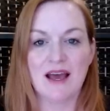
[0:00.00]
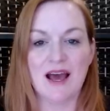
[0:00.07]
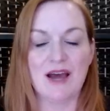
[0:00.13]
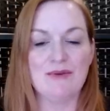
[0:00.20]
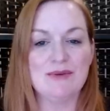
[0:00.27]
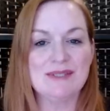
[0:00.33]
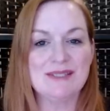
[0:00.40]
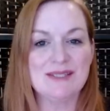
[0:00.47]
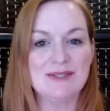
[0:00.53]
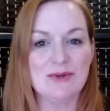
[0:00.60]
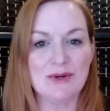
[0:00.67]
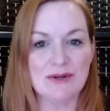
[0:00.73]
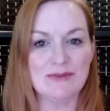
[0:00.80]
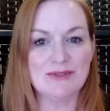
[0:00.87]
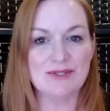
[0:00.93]
I was sort
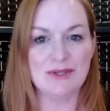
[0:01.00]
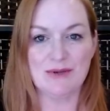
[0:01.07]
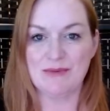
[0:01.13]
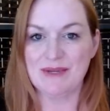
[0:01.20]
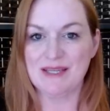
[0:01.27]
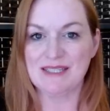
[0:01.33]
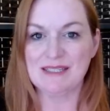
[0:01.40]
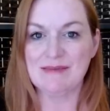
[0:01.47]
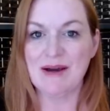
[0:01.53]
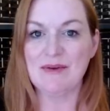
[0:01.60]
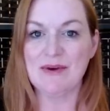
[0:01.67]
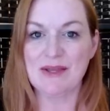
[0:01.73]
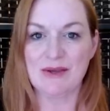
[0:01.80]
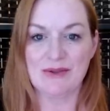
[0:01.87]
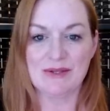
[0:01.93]
of dubious about
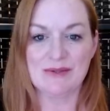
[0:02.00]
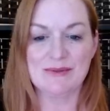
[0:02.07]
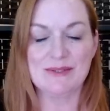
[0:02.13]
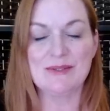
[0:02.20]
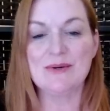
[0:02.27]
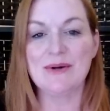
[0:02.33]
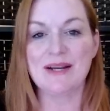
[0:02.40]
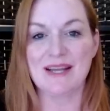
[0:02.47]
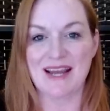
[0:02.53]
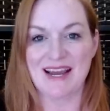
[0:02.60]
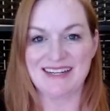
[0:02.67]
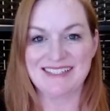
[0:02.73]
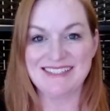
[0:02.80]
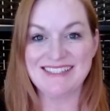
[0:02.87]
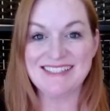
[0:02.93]
whether this was going to
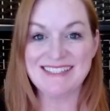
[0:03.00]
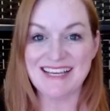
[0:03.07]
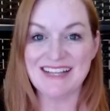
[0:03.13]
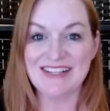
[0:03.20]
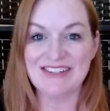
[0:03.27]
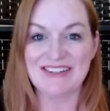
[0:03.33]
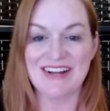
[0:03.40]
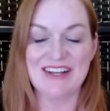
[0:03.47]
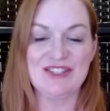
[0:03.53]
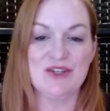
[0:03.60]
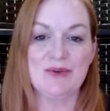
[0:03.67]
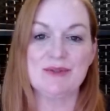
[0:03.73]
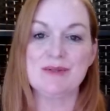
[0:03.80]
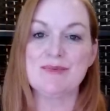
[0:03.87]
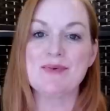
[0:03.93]
actually sell or not, so I
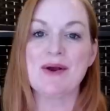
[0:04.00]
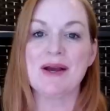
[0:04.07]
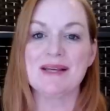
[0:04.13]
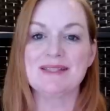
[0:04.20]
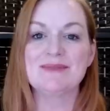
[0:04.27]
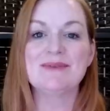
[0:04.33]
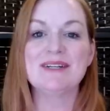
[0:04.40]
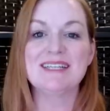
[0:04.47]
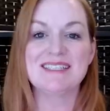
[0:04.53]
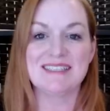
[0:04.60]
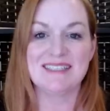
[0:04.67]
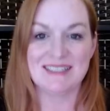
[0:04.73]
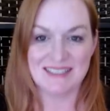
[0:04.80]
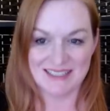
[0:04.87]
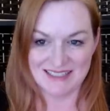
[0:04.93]
was surprised when
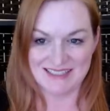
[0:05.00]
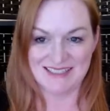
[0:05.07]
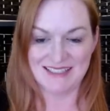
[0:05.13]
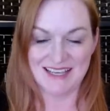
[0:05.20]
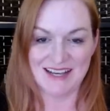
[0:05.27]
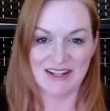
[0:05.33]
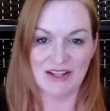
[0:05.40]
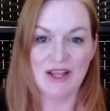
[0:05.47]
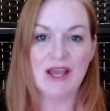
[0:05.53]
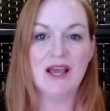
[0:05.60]
it did sell.